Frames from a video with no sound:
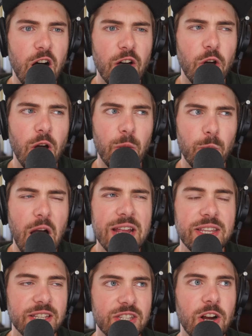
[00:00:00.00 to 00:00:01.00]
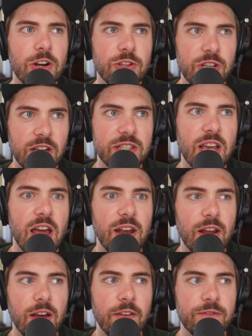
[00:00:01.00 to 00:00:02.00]
Although I did start using a tent
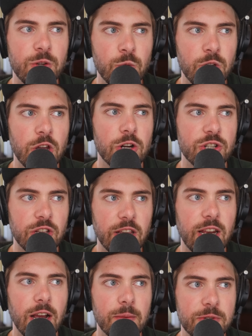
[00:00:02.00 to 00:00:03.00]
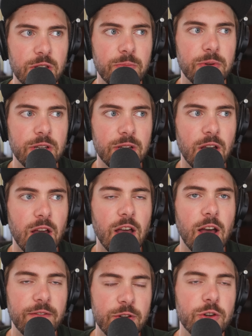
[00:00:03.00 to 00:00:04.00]
a few years leading up to
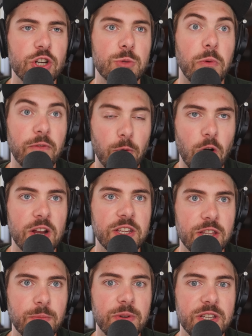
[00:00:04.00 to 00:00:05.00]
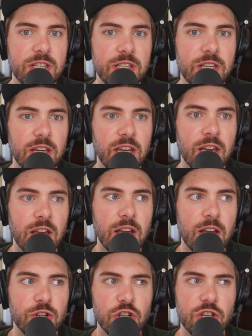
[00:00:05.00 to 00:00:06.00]
a few years before I did the PCT,
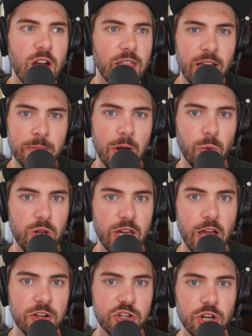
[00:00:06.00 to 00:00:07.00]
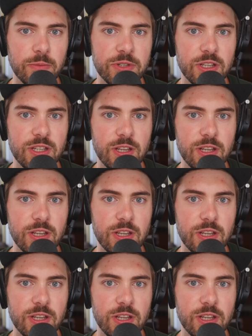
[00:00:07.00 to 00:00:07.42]
just on like my weekend trips and